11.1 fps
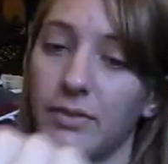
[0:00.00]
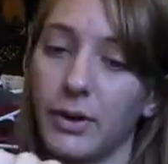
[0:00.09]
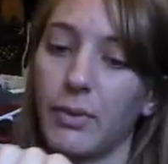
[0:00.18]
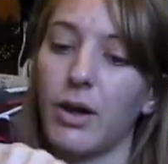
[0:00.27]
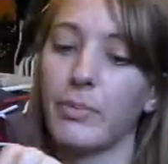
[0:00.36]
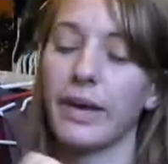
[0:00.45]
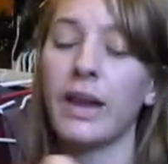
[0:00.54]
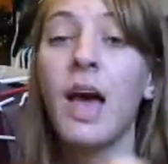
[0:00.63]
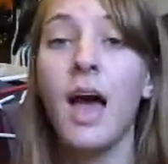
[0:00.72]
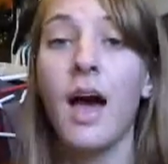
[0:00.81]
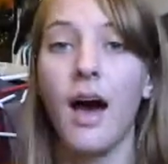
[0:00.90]
very well, but
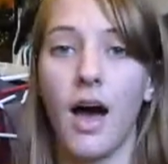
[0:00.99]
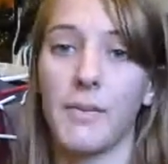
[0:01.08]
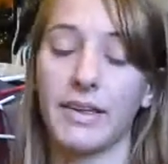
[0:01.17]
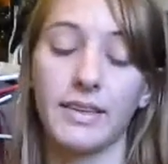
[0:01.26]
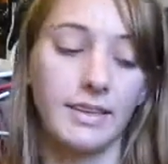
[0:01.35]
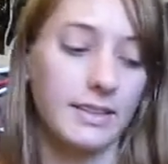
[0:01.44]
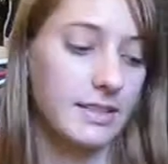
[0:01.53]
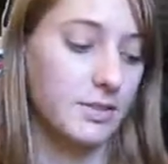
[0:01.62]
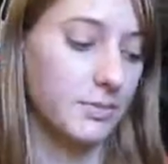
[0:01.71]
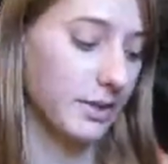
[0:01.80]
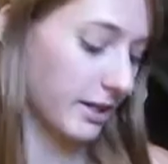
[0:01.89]
um, I think this
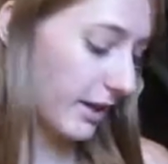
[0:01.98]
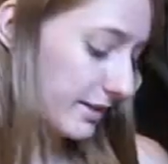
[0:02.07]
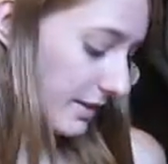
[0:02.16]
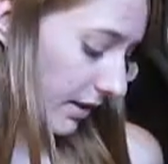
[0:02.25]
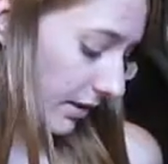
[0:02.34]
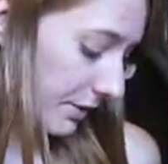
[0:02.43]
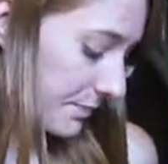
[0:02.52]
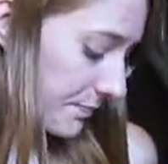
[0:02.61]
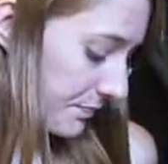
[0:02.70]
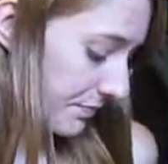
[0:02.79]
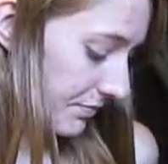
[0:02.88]
is a really nice color.
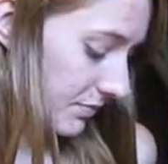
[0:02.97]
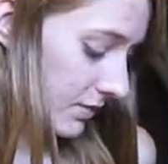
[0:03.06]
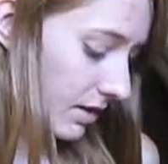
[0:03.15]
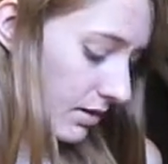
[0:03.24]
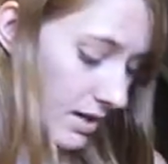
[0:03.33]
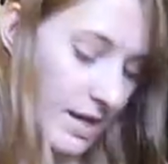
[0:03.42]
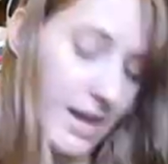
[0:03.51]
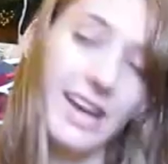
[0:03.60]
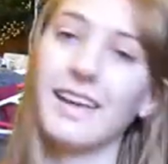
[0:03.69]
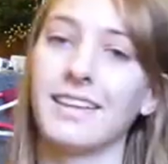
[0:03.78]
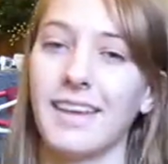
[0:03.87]

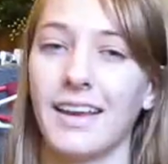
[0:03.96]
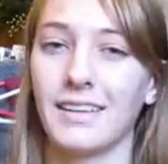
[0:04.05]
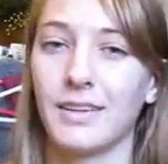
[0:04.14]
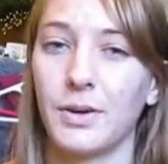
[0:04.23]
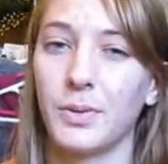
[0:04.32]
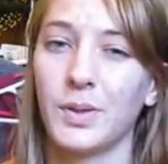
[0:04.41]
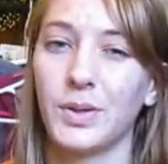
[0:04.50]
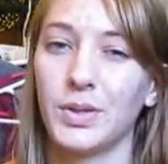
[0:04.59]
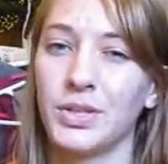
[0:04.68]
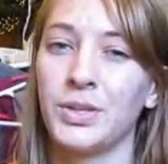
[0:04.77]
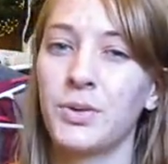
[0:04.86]
And again, you know,
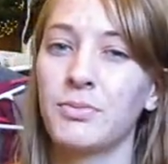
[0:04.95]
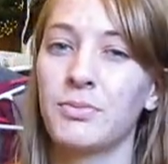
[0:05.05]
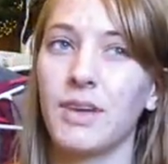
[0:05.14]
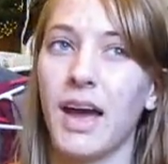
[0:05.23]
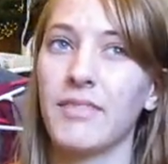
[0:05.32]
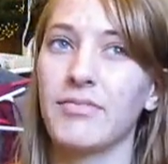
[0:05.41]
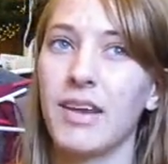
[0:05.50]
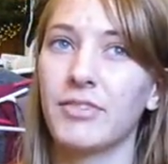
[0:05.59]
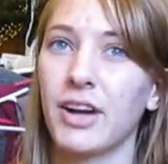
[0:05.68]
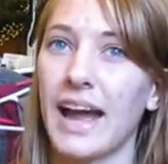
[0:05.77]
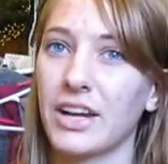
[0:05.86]
you don't, I've
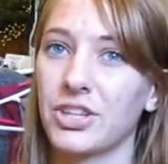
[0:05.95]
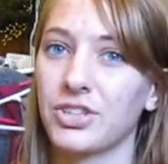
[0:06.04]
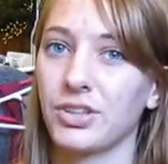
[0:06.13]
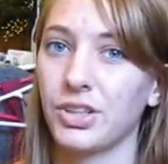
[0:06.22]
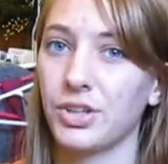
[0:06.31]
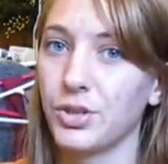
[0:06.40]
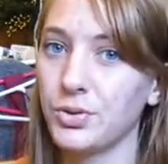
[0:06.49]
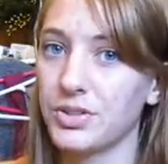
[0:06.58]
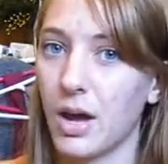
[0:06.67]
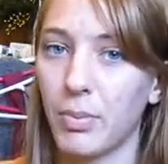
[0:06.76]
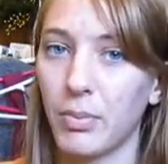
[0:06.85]
never actually
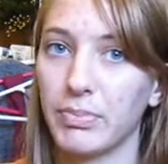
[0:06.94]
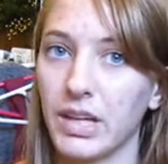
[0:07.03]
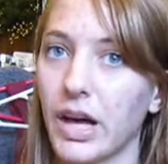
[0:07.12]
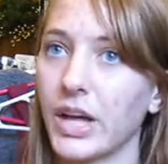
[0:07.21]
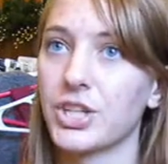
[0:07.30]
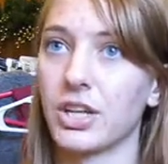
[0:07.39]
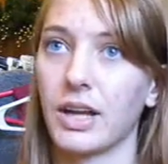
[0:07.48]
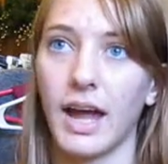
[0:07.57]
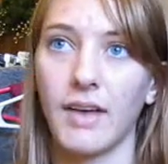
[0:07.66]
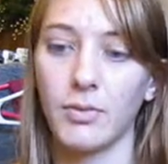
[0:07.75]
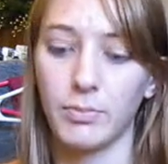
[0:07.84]
used up a blush. Like I
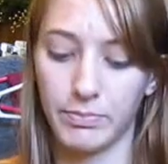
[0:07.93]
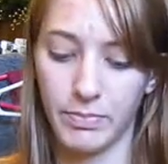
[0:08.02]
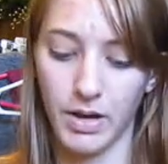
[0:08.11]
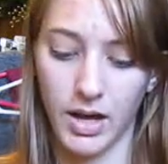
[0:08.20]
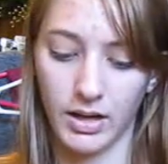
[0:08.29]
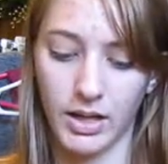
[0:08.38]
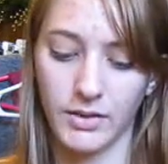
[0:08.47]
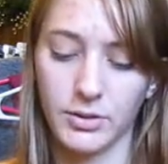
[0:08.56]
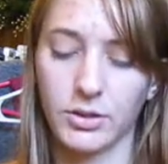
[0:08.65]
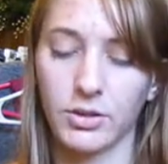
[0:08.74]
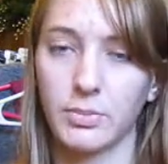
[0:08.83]
have a
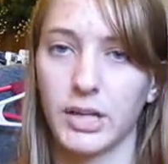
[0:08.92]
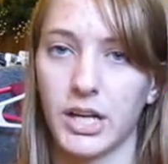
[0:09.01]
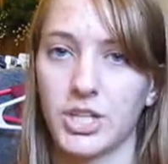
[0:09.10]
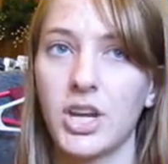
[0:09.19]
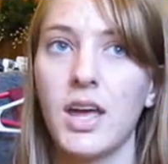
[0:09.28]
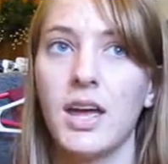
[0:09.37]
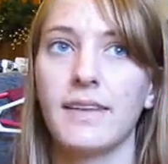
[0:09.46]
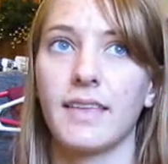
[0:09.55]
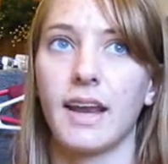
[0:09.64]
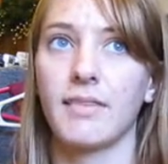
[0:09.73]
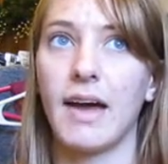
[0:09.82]
CoverGirl blush
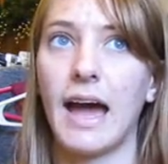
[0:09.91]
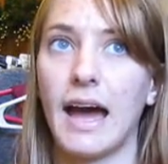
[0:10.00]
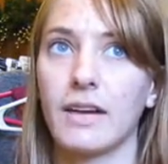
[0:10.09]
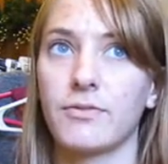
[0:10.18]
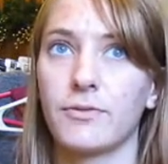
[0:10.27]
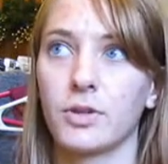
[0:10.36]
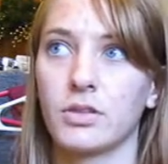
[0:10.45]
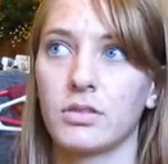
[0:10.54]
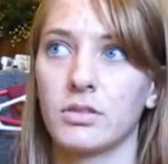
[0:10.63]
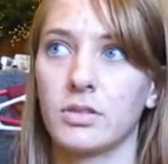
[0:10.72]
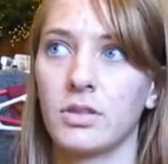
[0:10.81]
that I've had
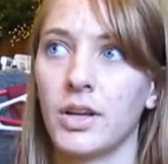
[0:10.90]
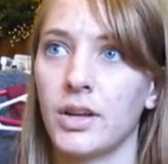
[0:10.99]
for